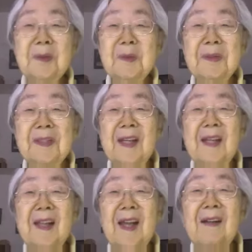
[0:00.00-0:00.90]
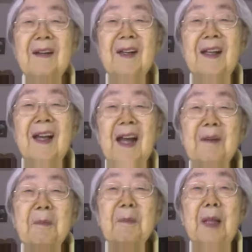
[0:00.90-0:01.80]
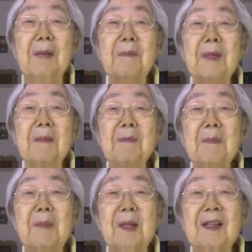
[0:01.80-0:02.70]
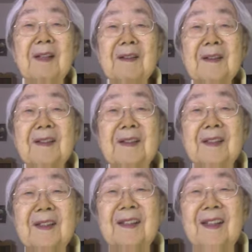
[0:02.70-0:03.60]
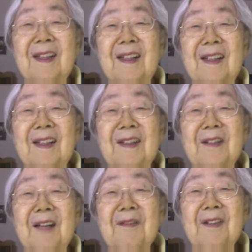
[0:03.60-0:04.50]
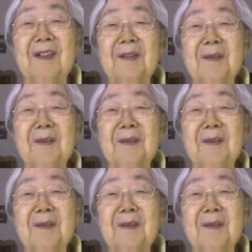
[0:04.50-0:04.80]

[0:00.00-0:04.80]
would say that. I don't blame them. I mean, because you never know